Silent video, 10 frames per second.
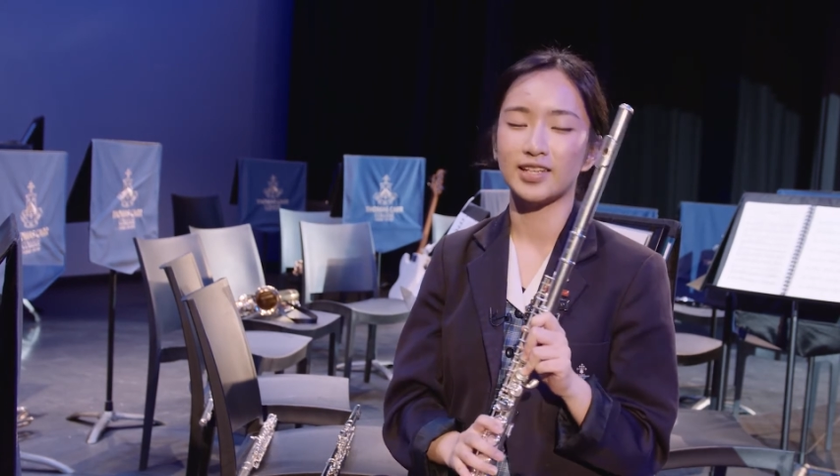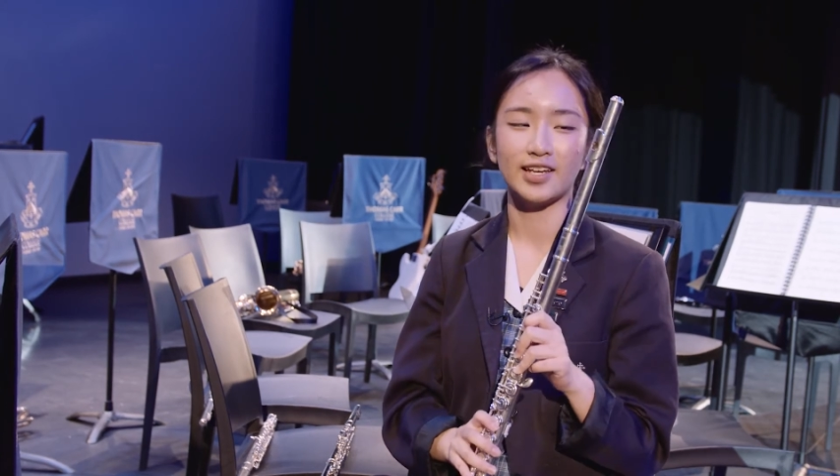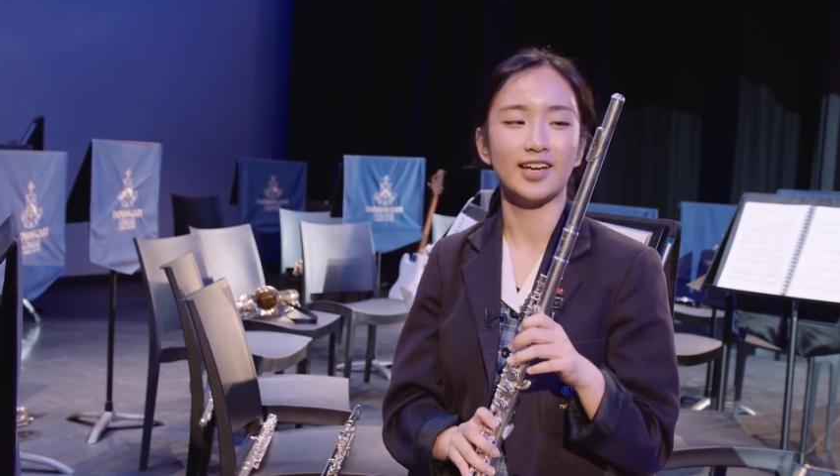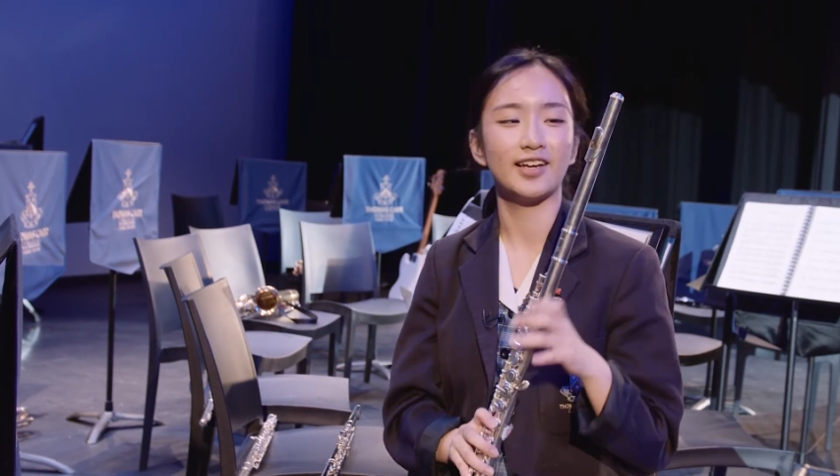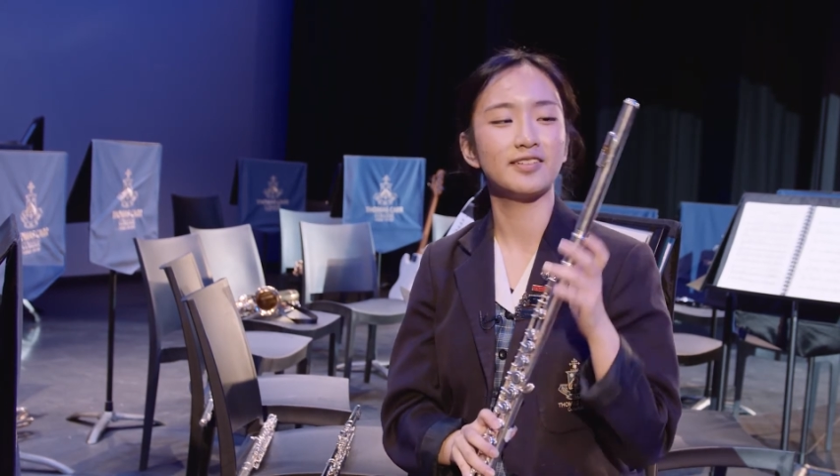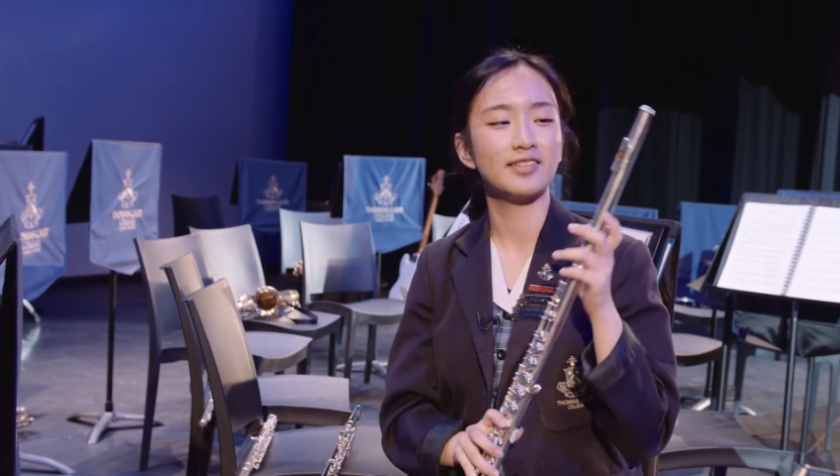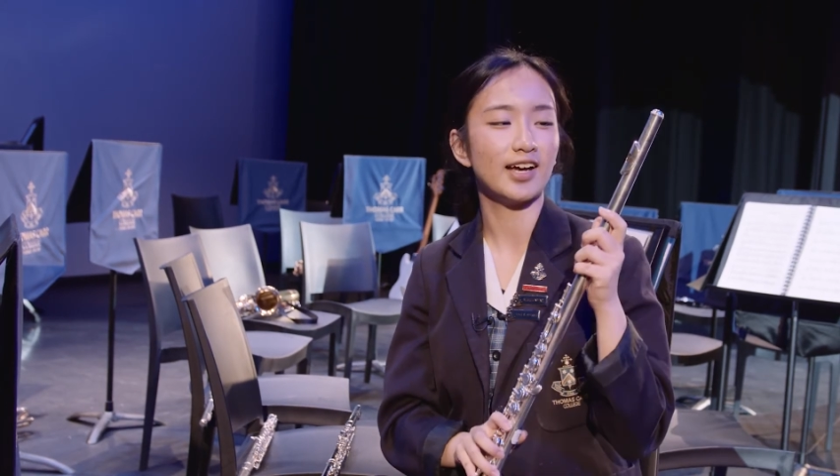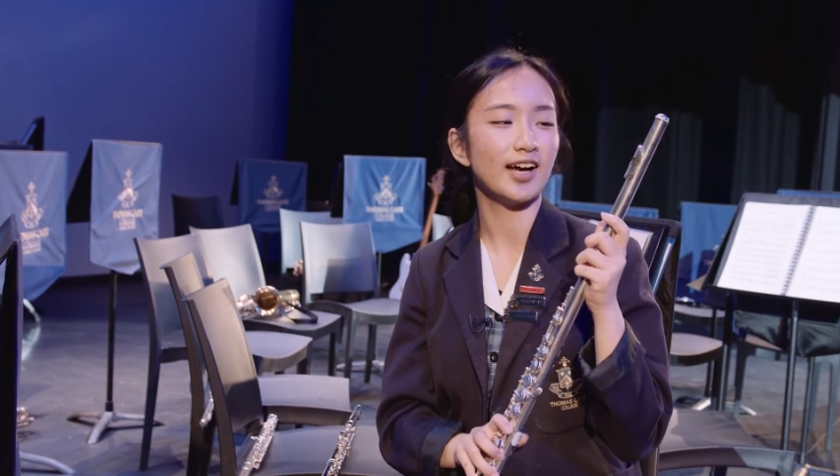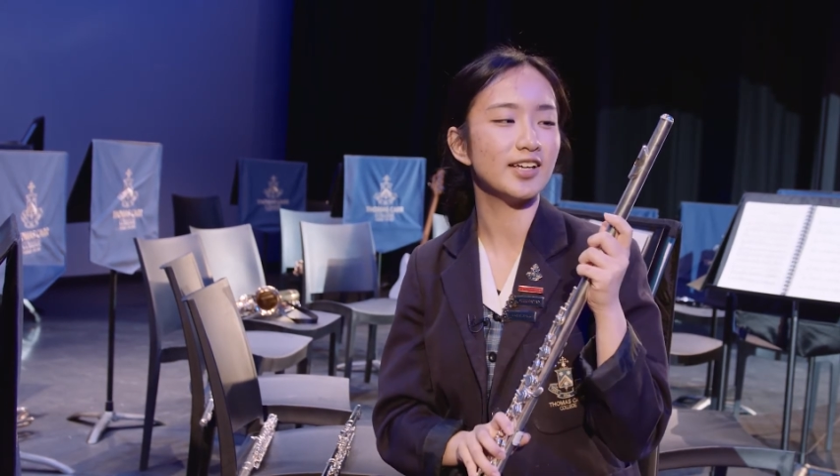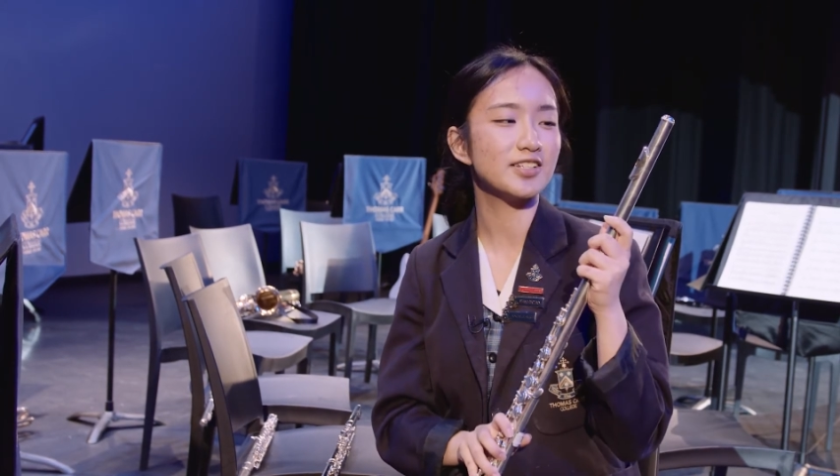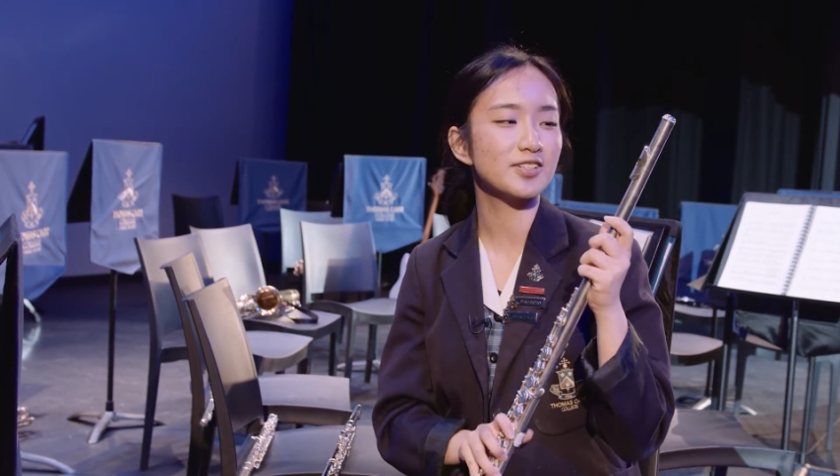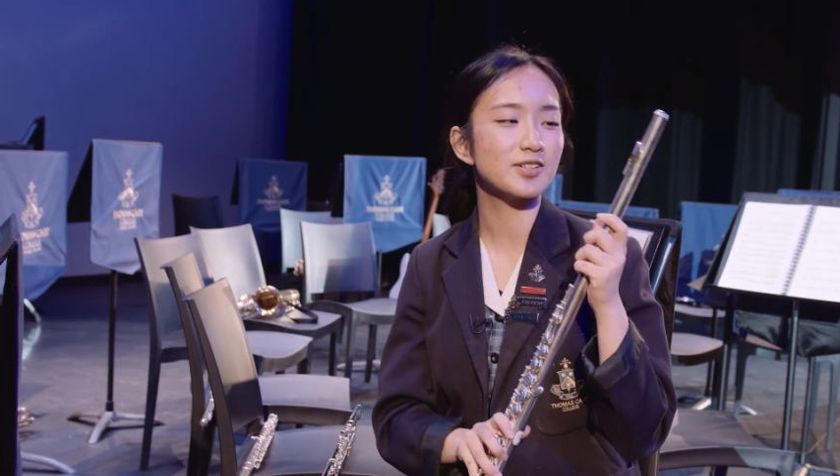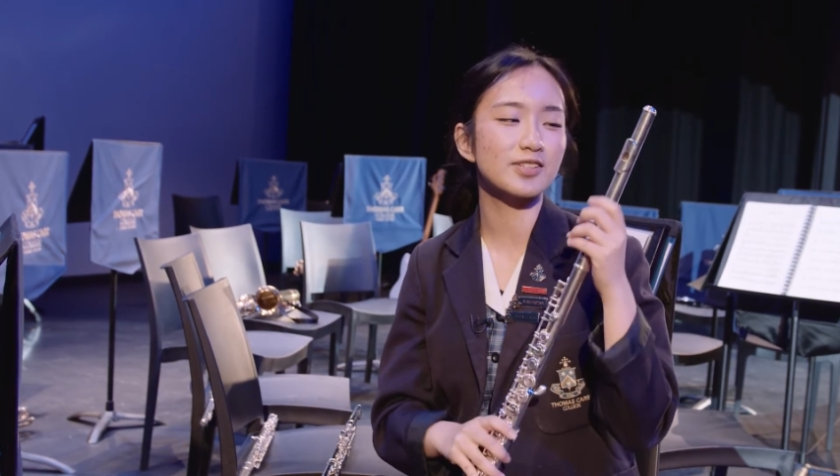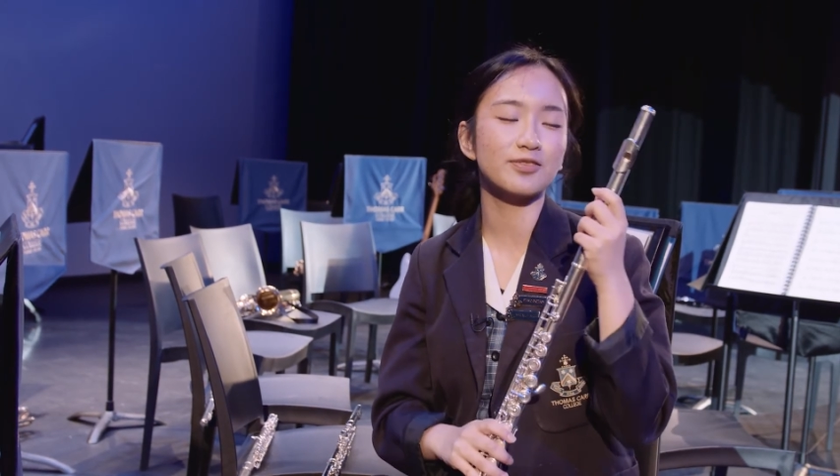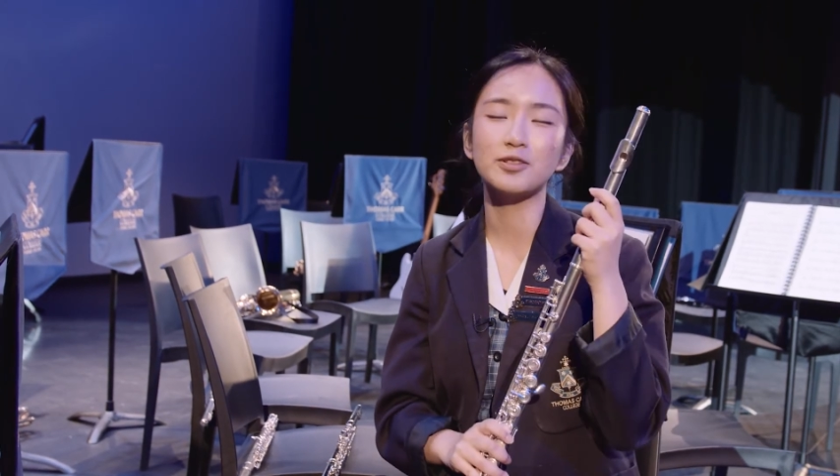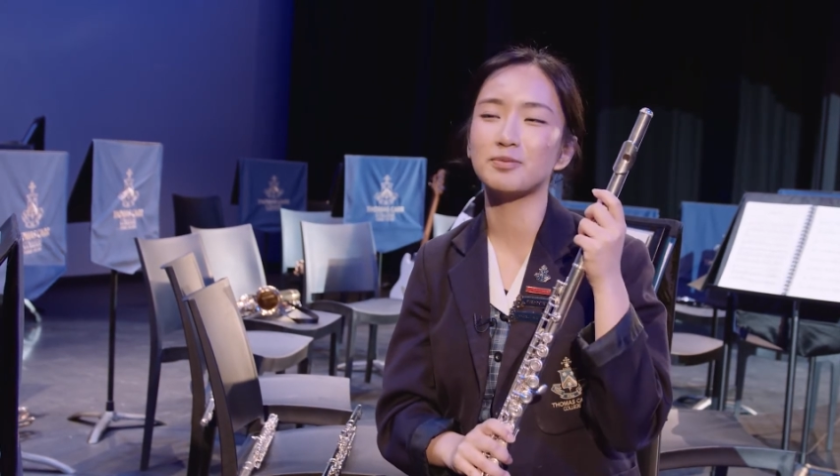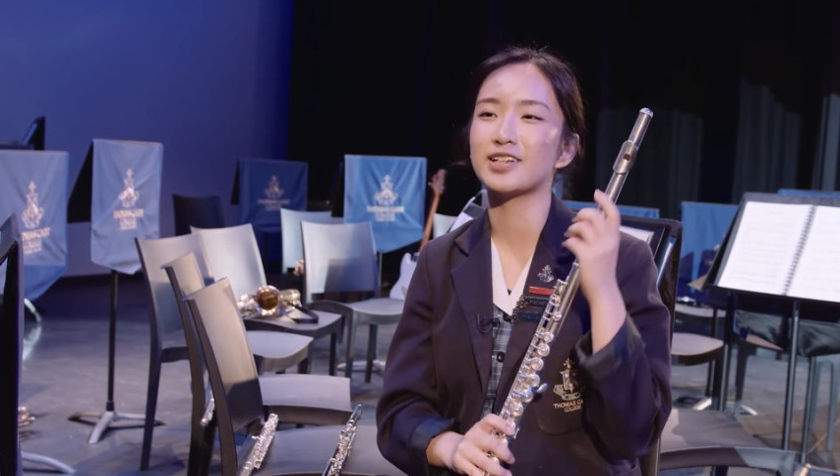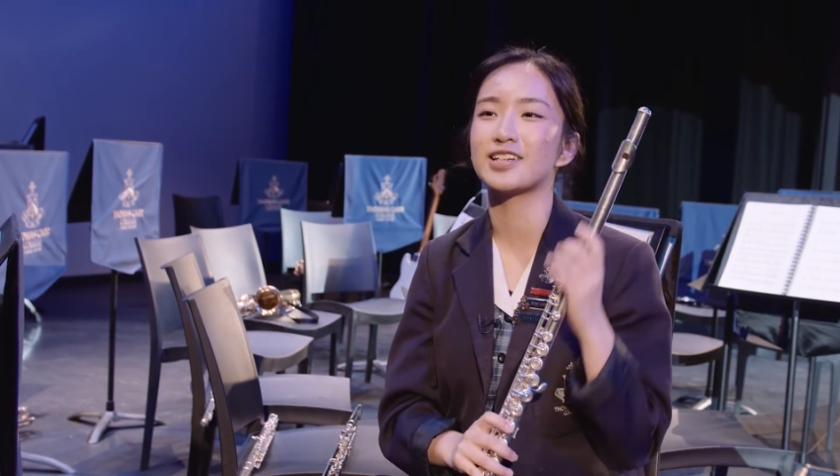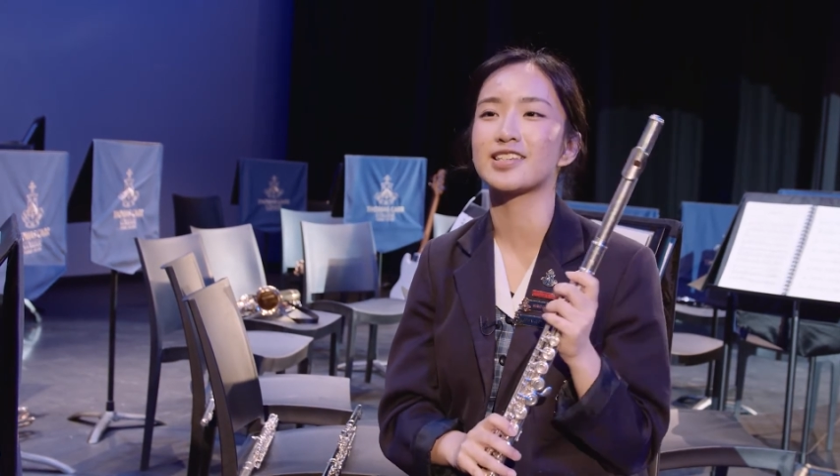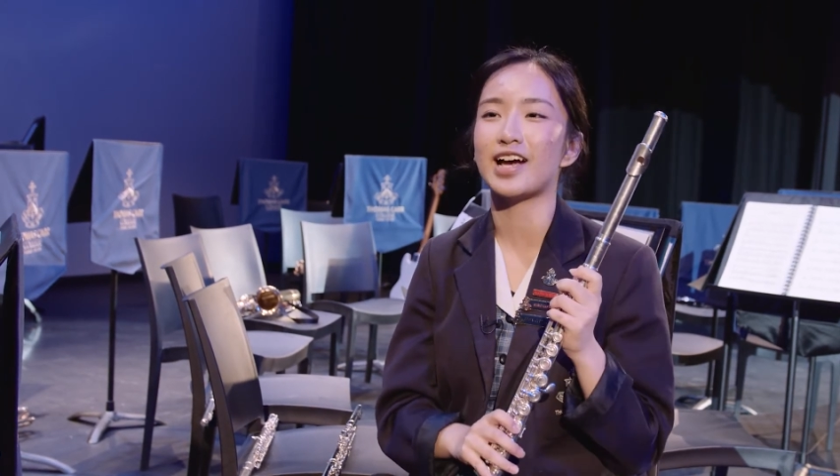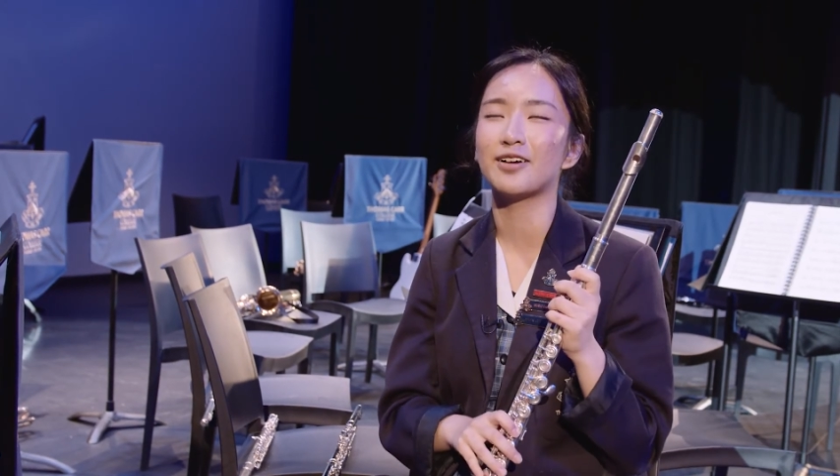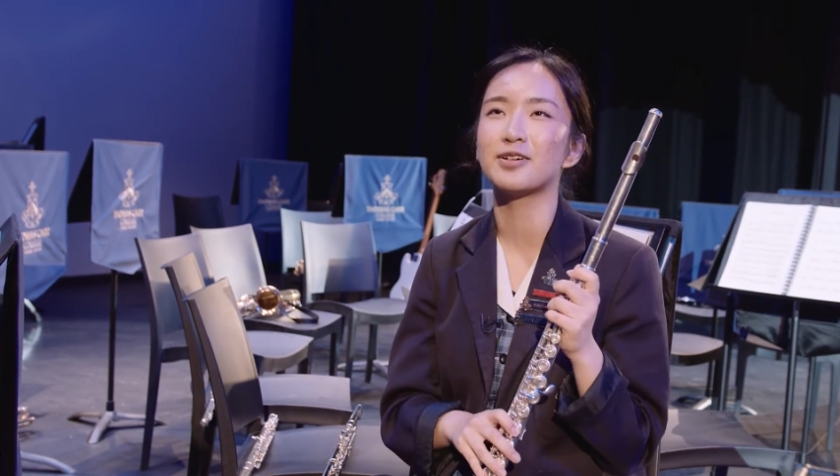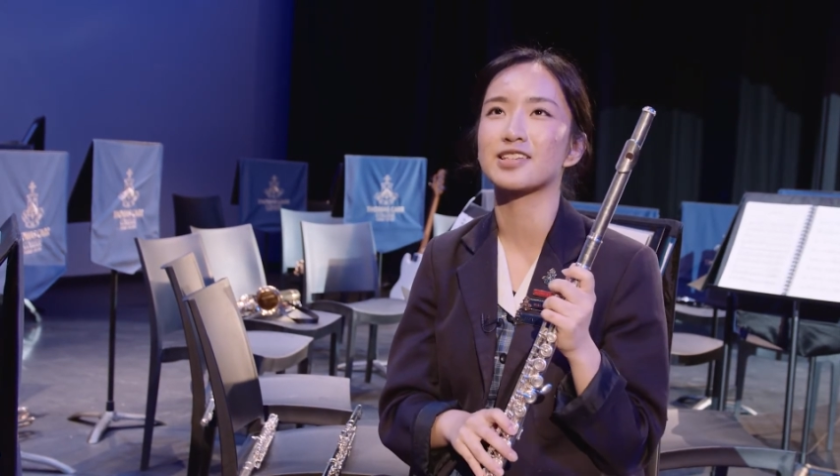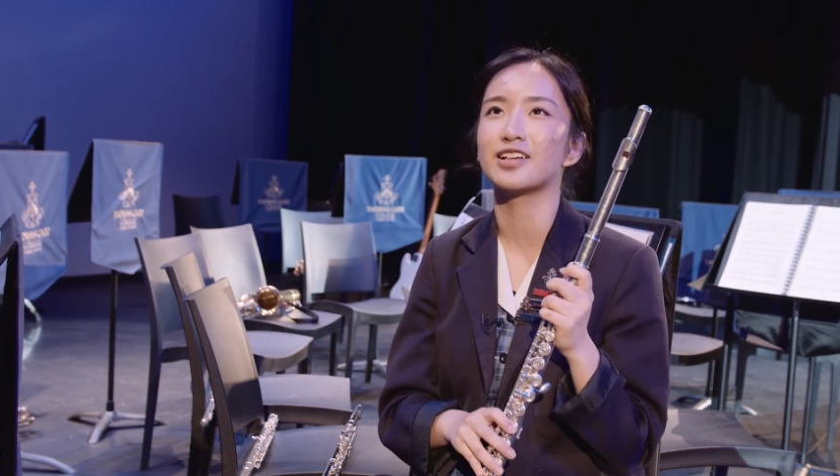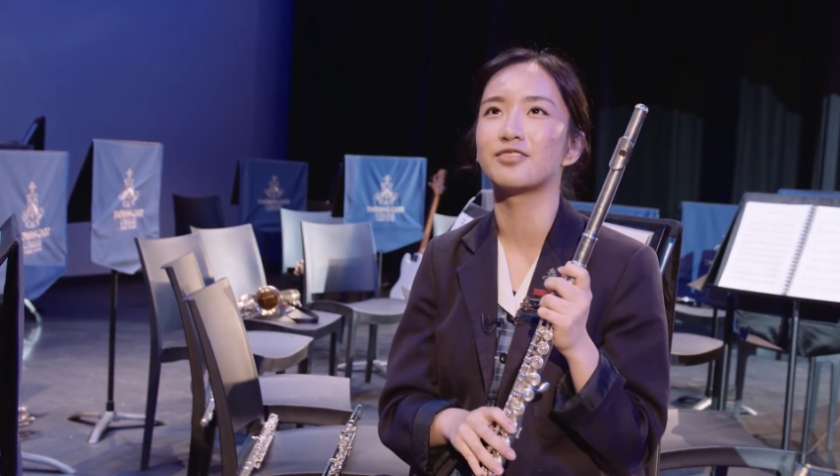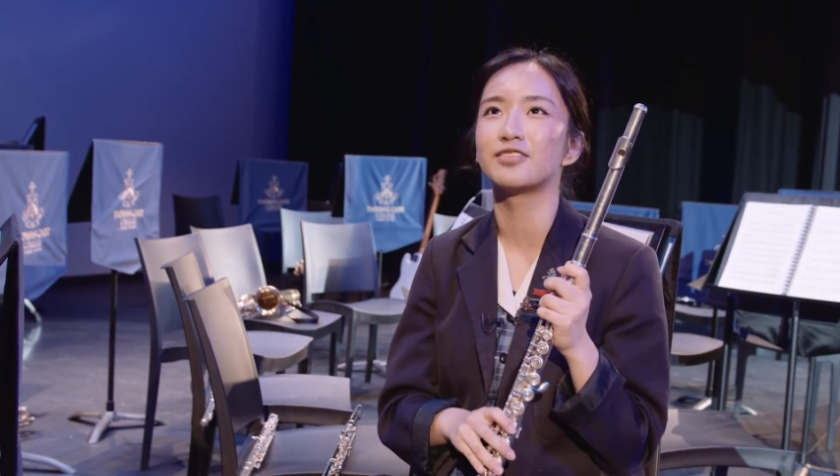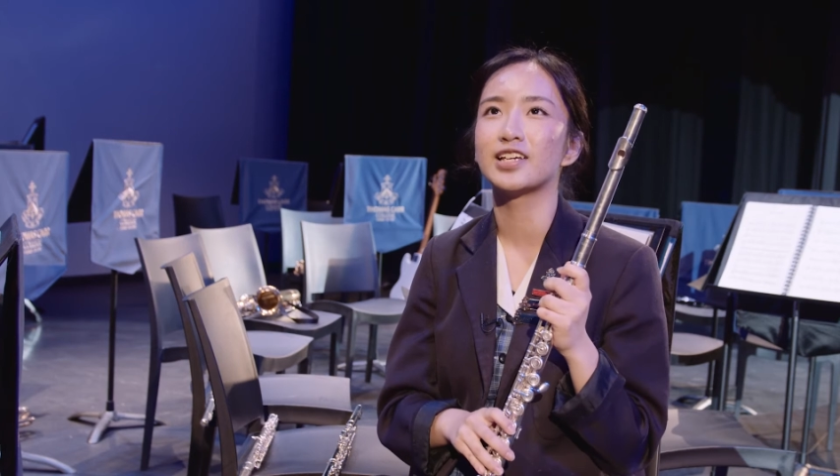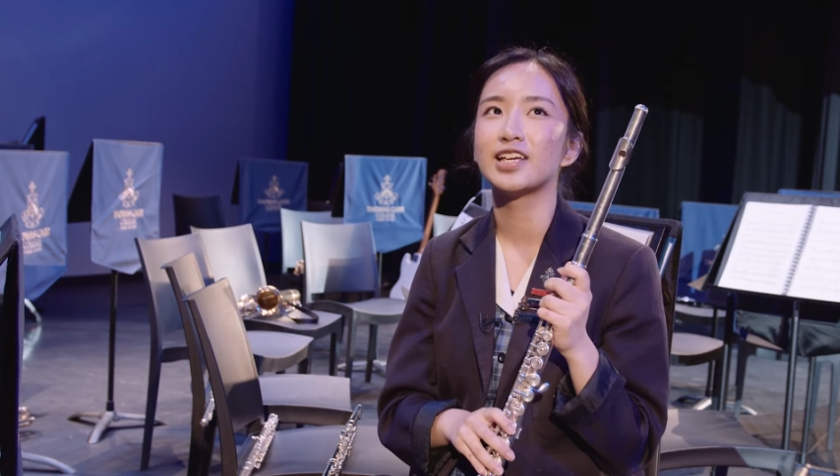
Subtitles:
And I just choose the flute because I always loved